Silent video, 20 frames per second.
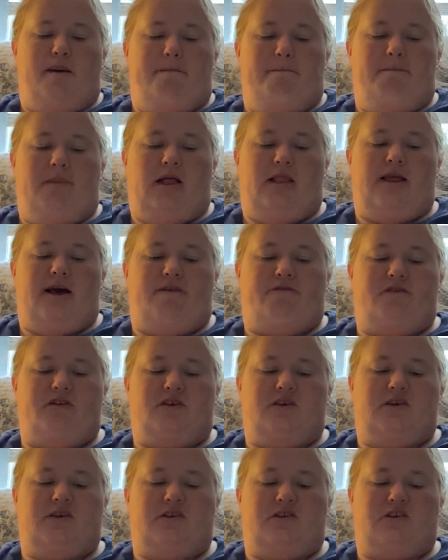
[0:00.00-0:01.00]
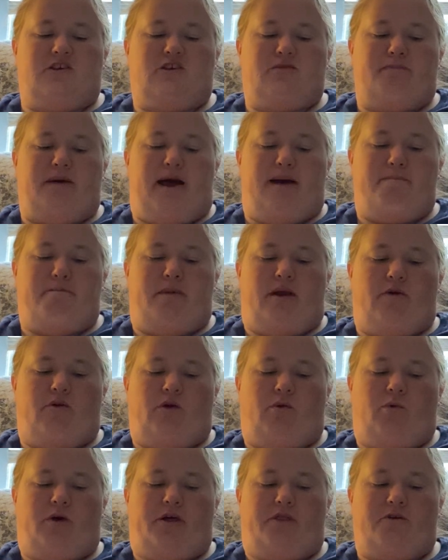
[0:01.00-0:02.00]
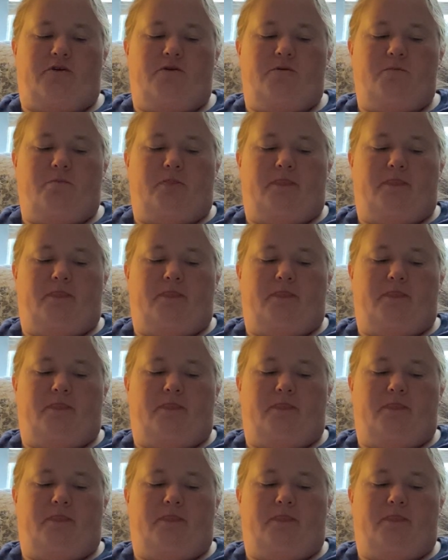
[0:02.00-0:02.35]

Maleficent, spat Merryweather.